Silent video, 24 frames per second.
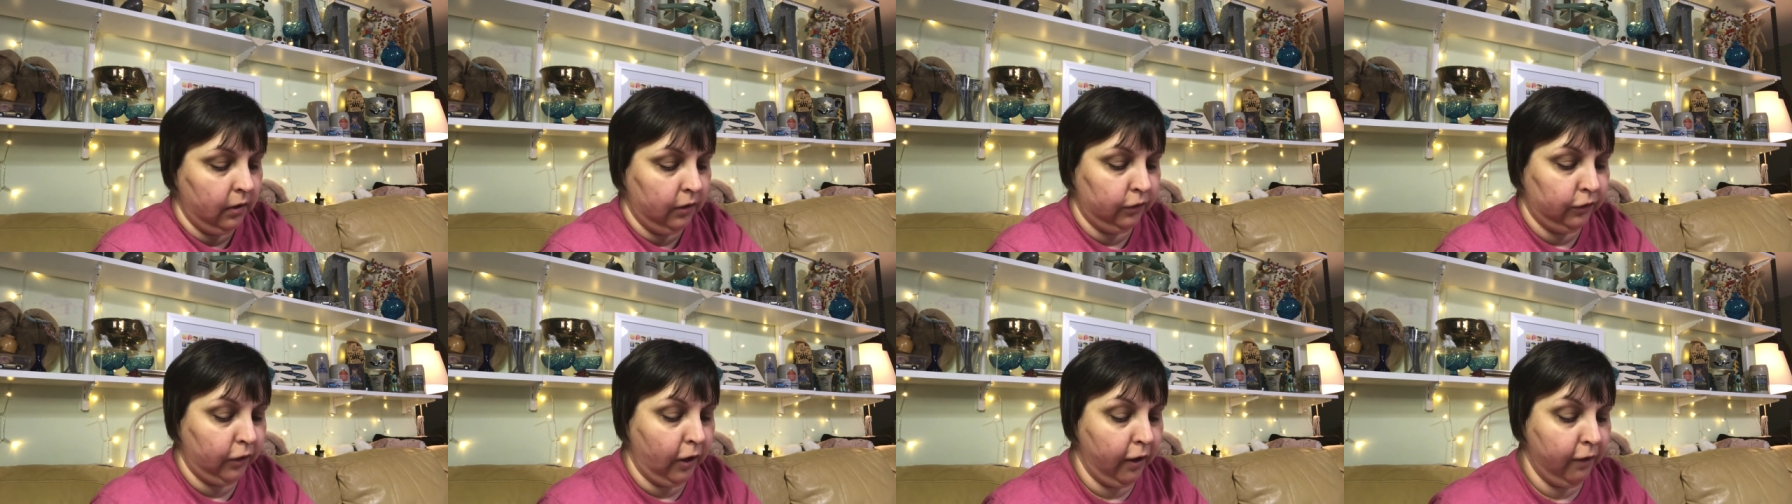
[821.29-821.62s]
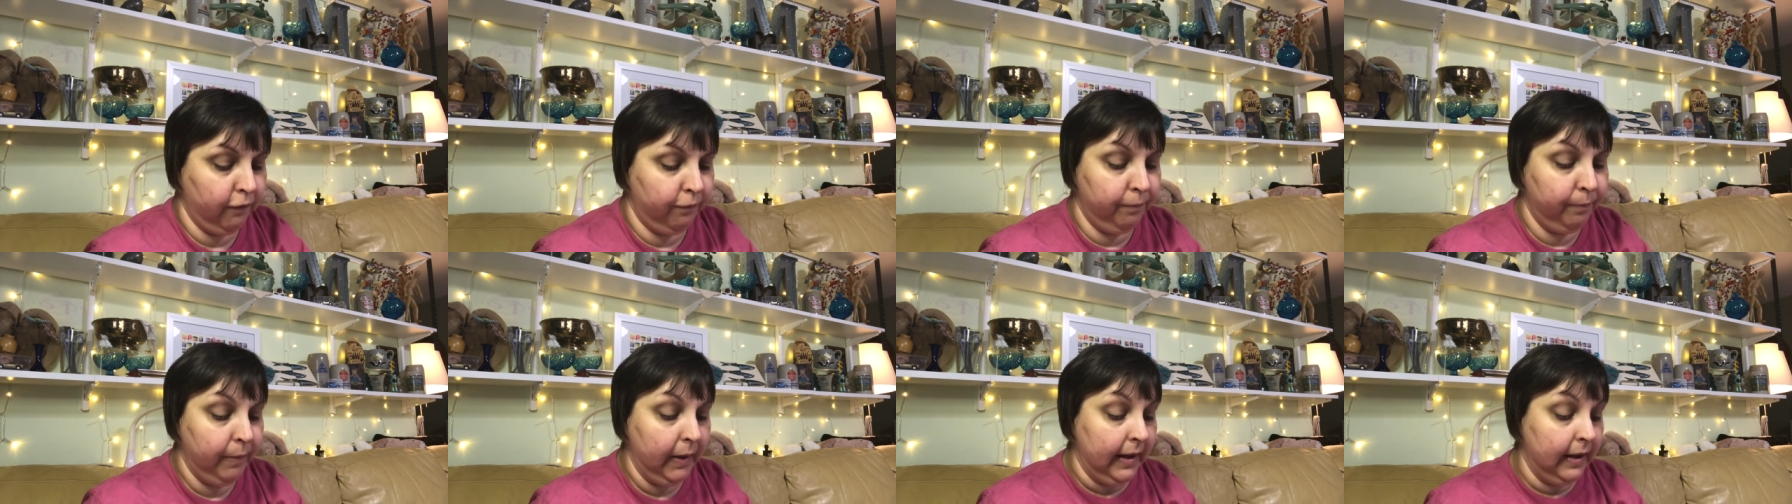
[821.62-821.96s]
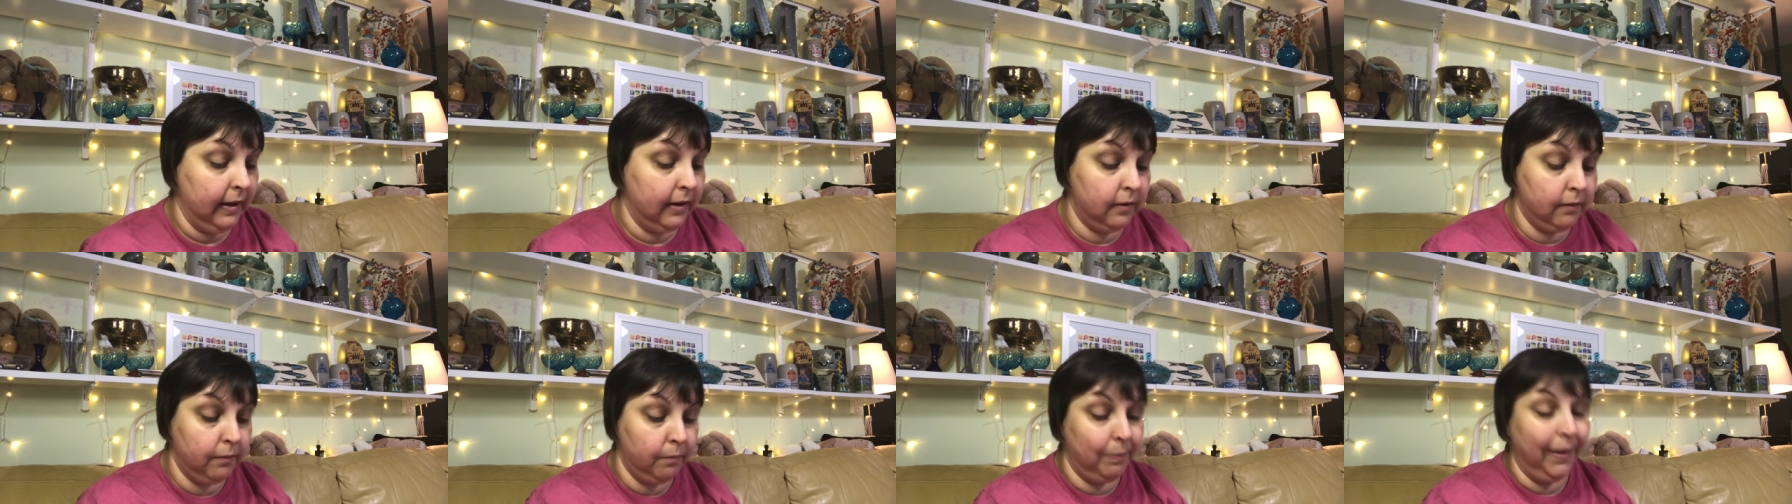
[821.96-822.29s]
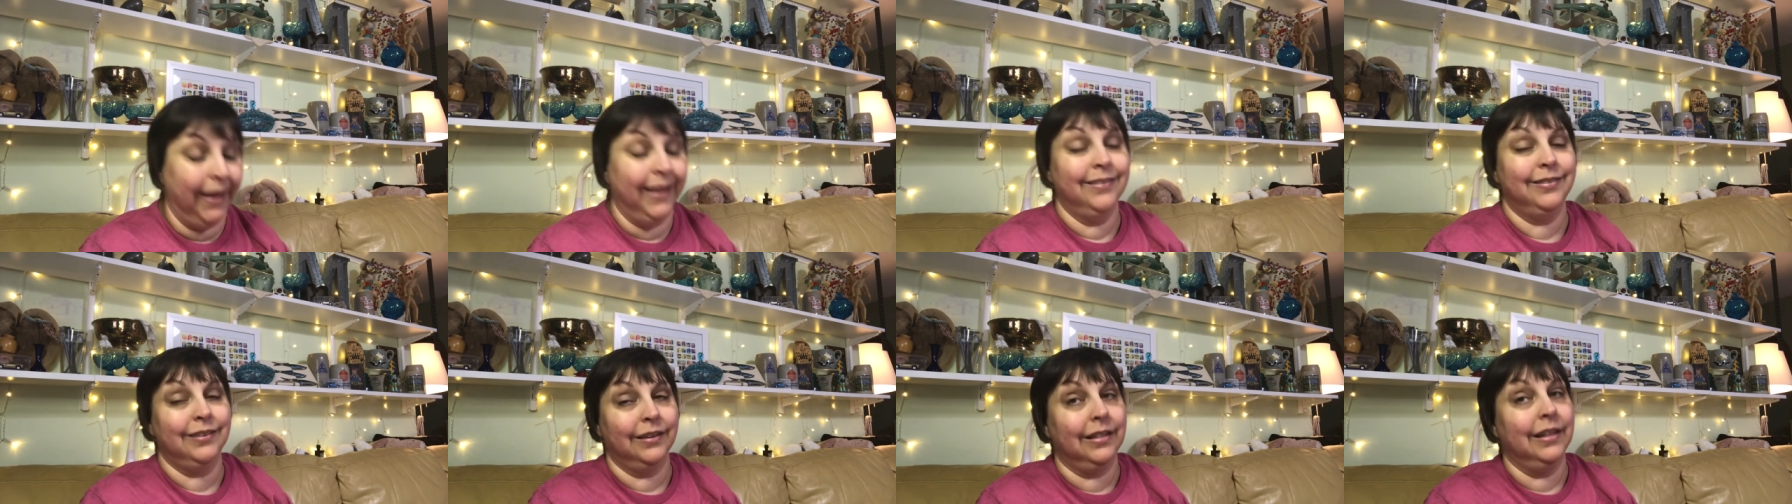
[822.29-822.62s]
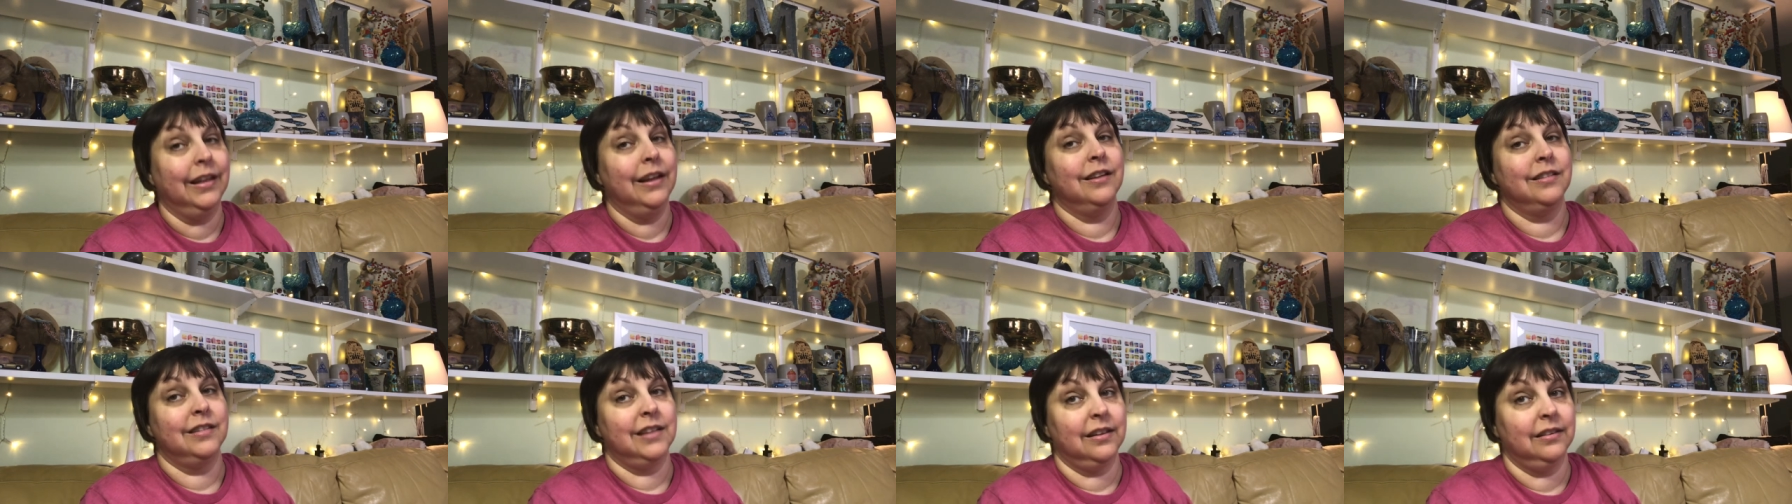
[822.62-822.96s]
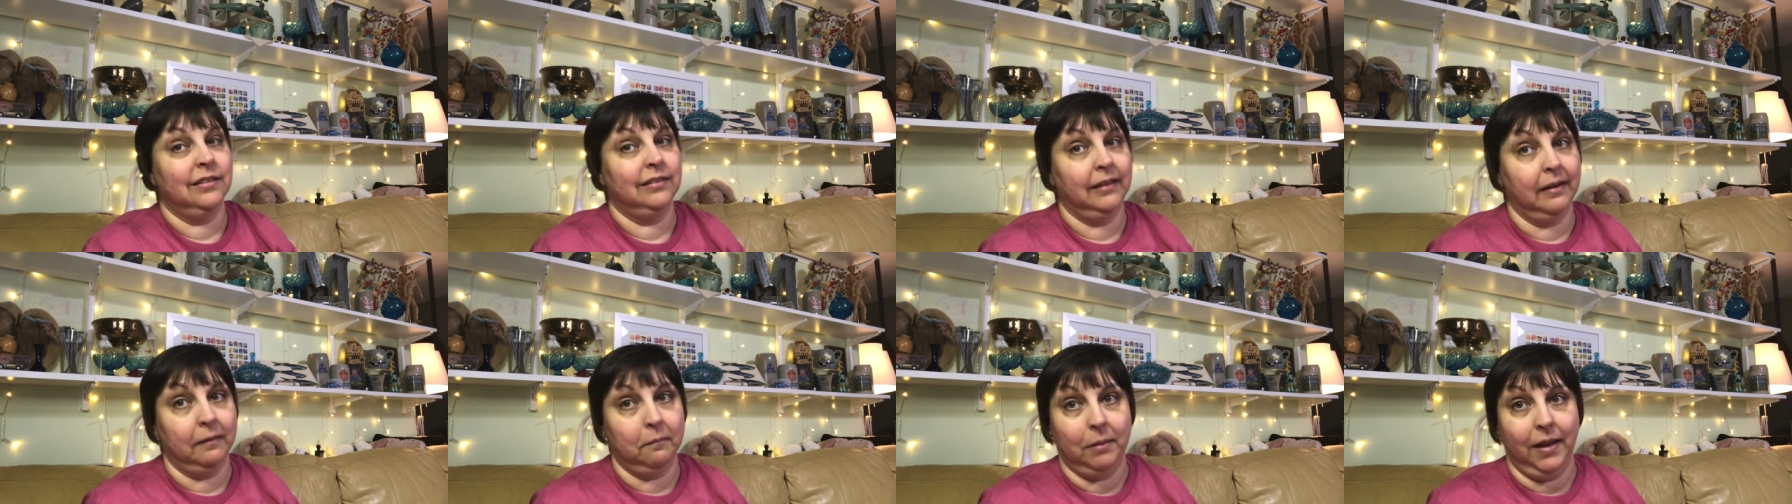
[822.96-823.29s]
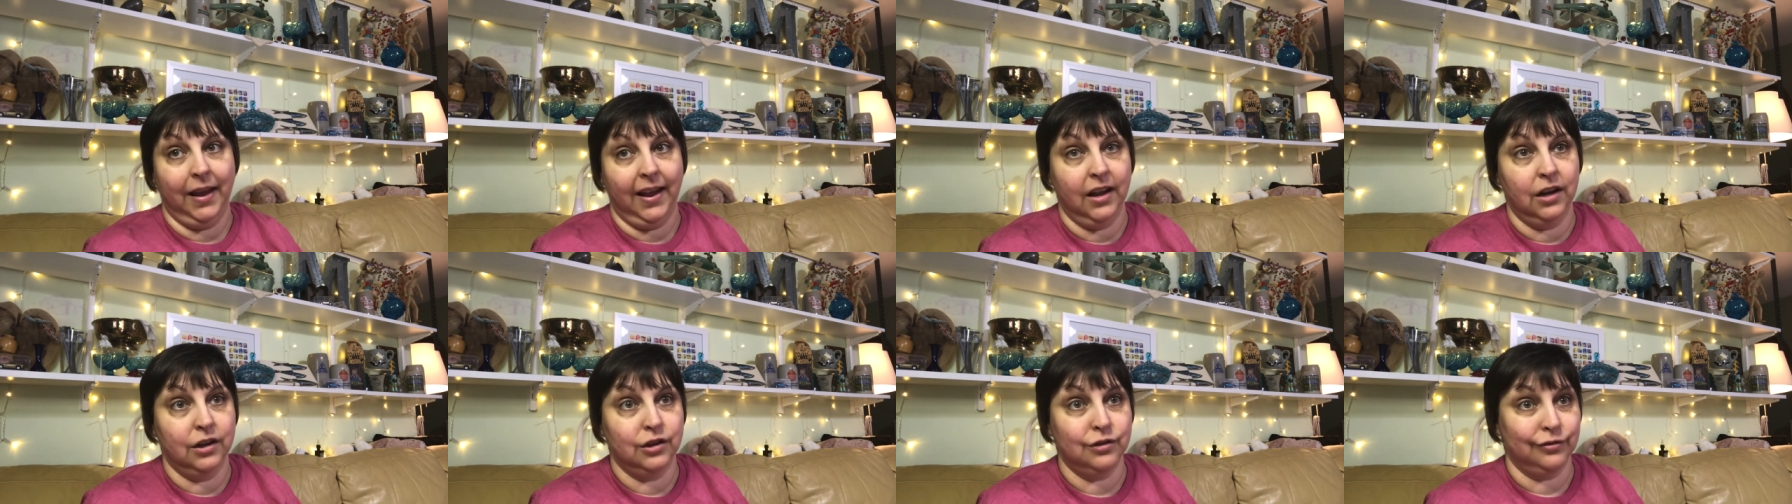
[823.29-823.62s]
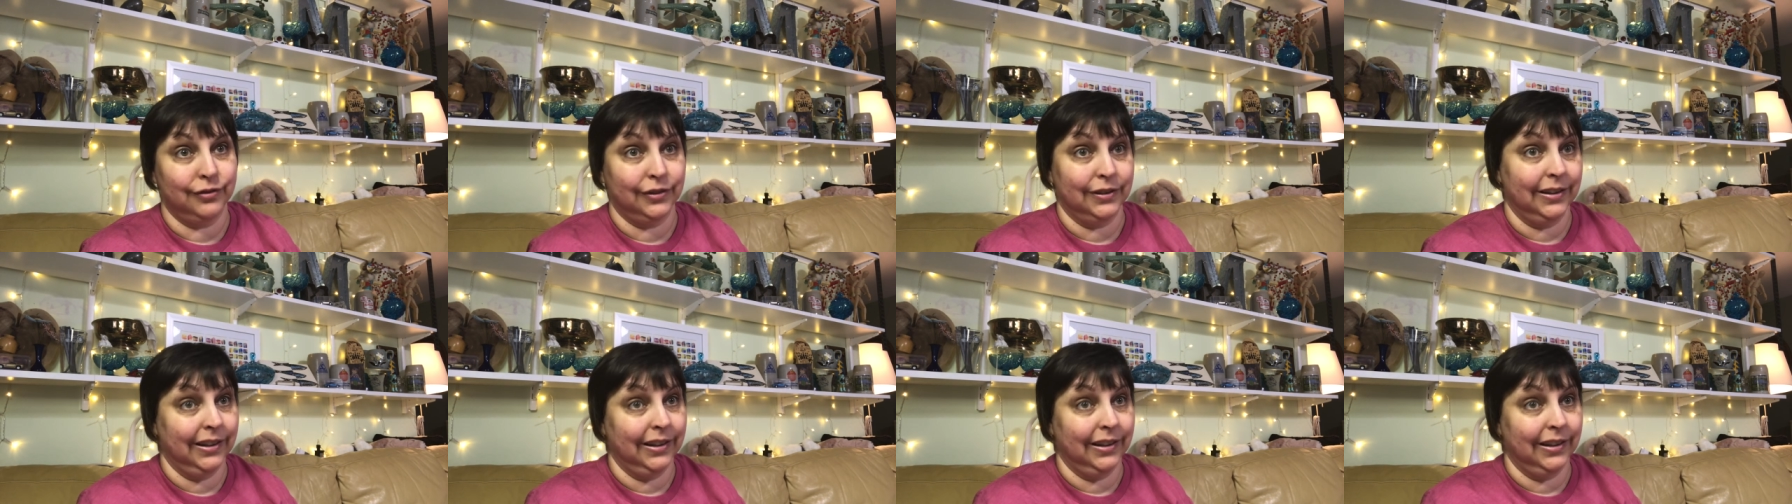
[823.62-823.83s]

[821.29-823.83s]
So I've been basically on that same page for